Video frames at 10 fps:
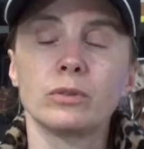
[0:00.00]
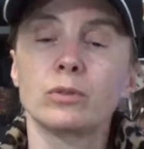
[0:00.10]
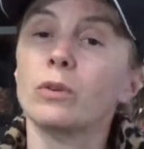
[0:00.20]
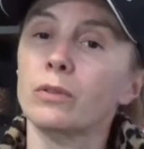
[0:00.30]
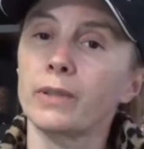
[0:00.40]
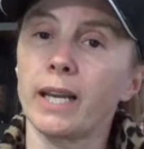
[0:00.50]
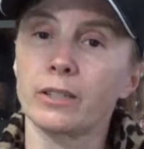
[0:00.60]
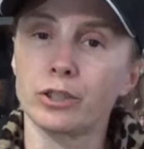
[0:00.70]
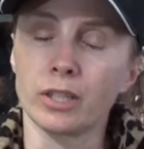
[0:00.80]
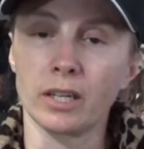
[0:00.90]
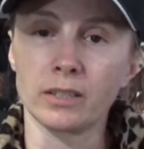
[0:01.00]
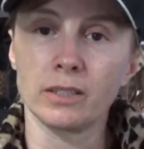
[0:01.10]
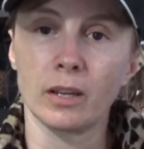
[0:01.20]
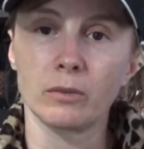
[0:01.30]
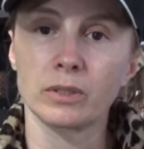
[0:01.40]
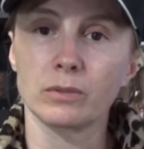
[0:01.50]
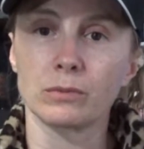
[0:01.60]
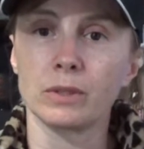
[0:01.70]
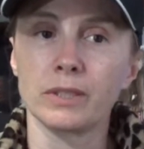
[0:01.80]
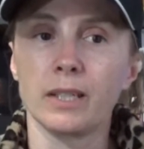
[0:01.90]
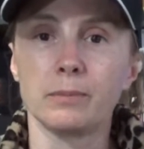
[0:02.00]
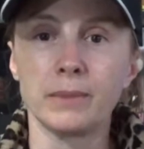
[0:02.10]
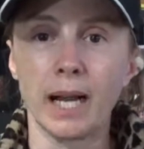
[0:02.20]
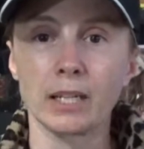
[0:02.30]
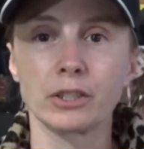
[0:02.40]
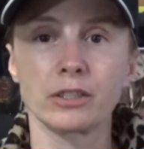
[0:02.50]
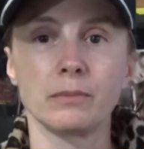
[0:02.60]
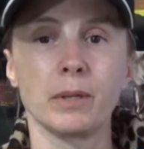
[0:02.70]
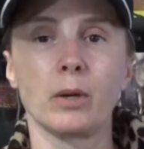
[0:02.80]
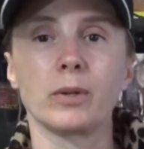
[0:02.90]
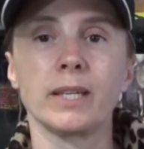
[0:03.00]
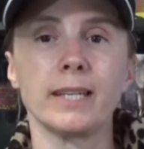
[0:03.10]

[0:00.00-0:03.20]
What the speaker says: sort of cash in on it. Now I wasn't really obnoxious about it.